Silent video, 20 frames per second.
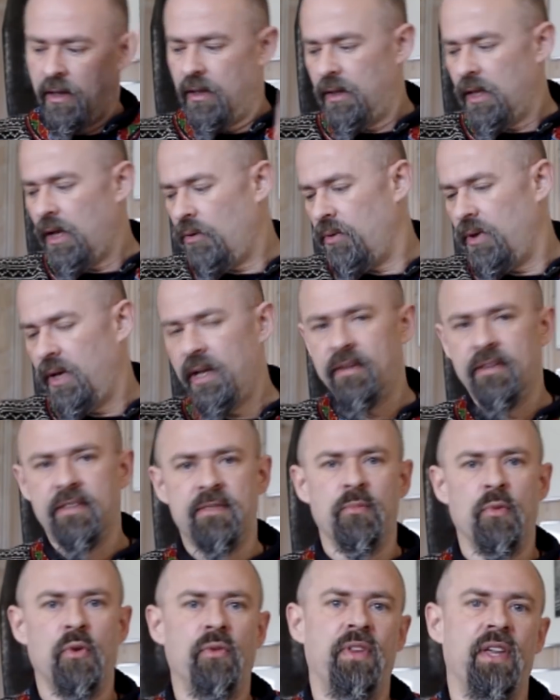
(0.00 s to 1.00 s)
Now
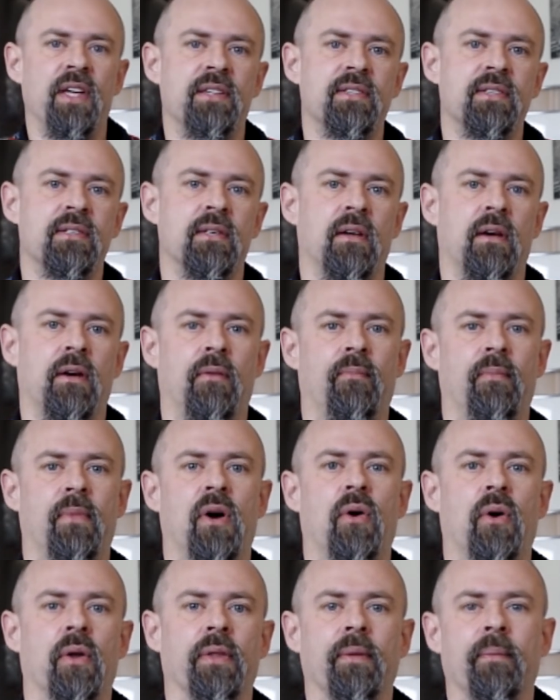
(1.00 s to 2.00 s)
let's move this
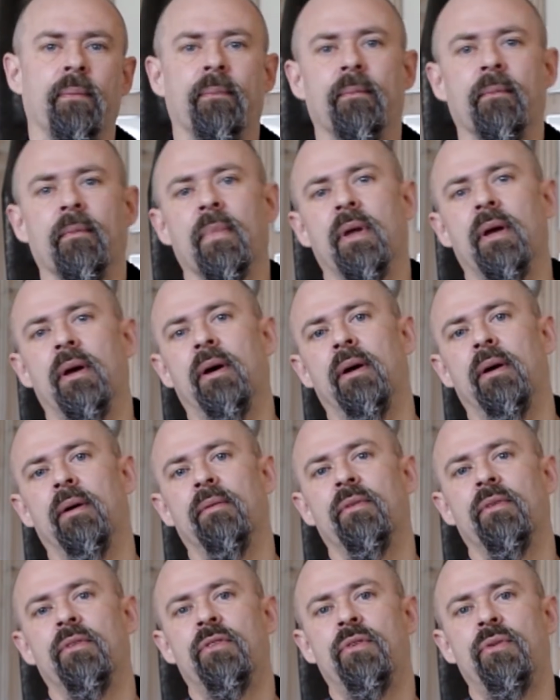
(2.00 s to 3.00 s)
on
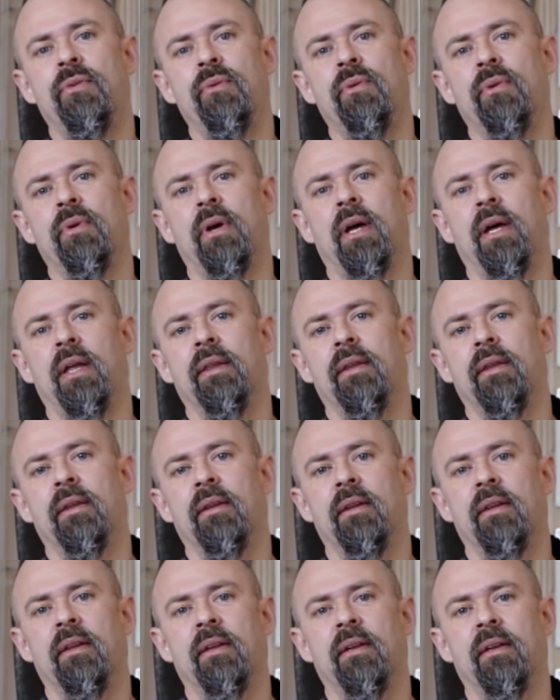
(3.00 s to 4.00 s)
to
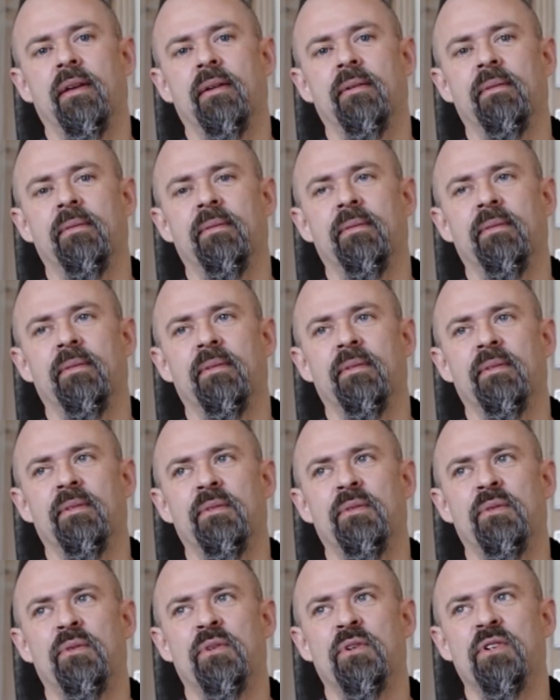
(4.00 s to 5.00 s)
an.
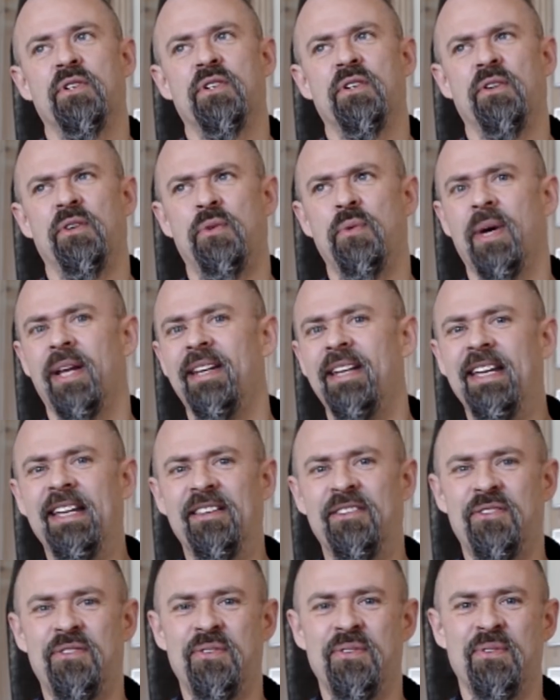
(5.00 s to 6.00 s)
Do I
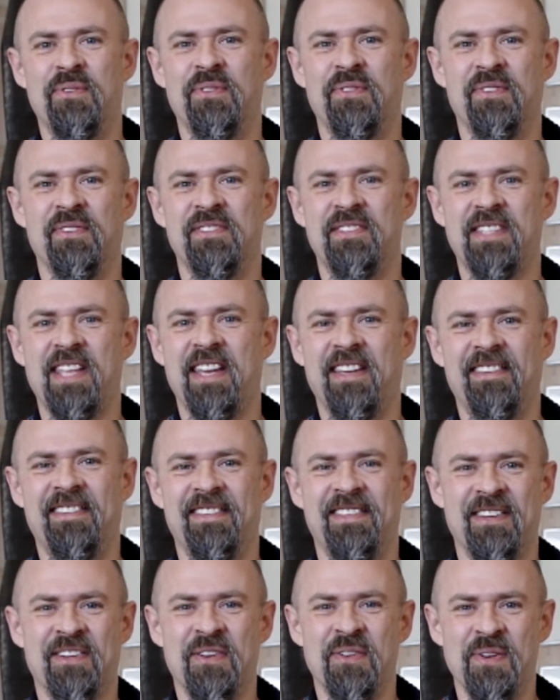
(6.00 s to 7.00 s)
need to
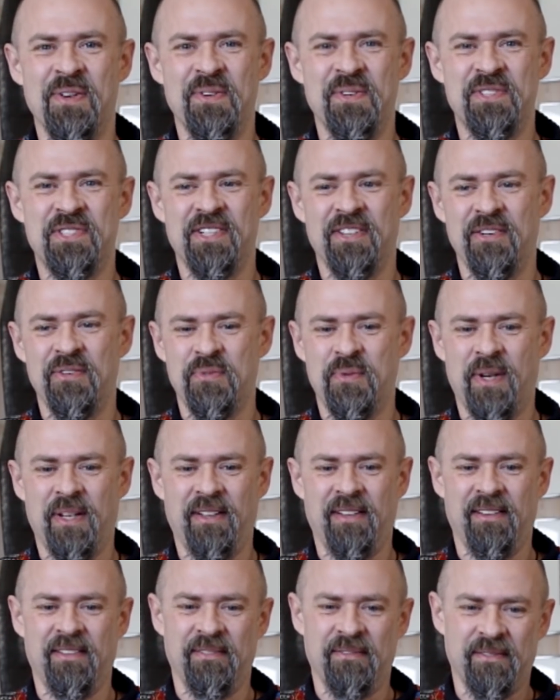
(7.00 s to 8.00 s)
state the conclusion?
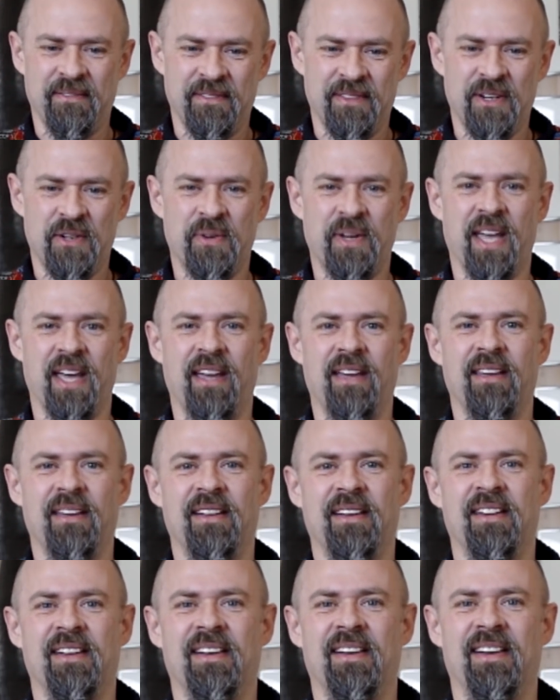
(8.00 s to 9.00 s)
Well, okay.
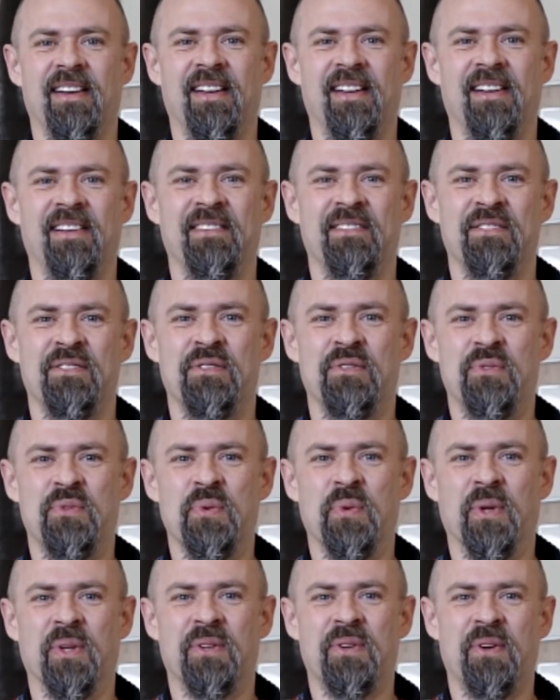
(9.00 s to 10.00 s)

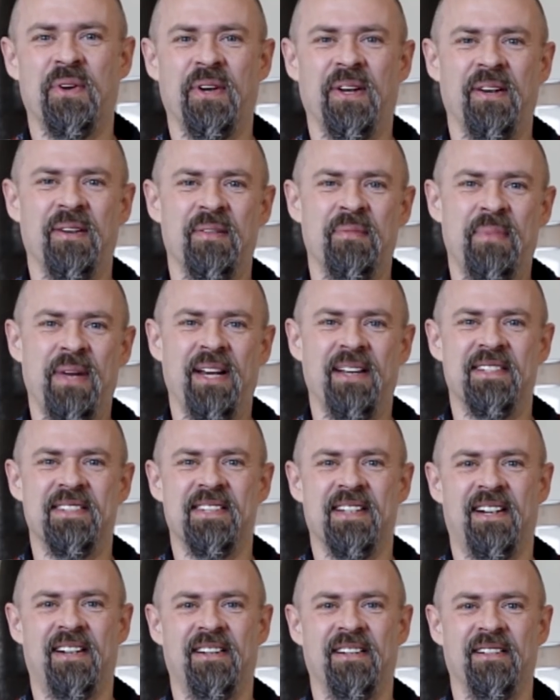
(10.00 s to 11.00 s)
Dual coil
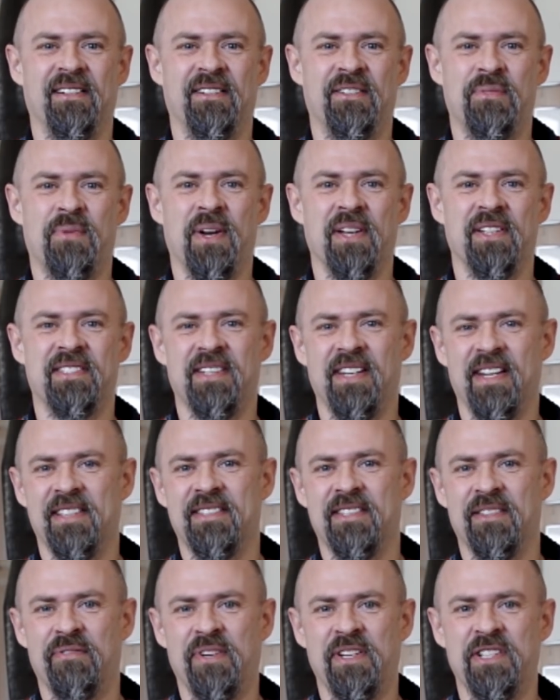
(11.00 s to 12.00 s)
builds are twice
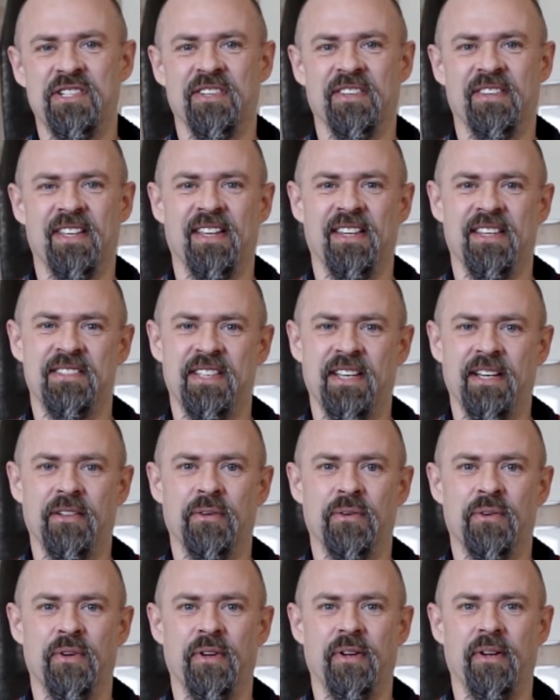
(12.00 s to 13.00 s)
less efficient than a
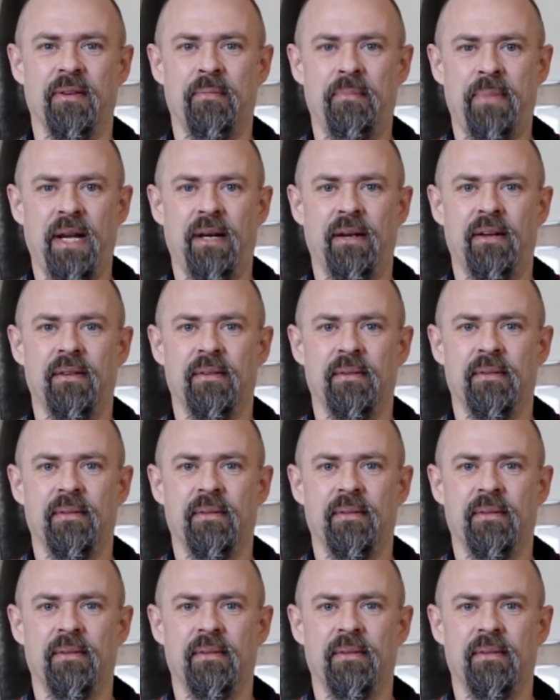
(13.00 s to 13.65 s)
single coil build.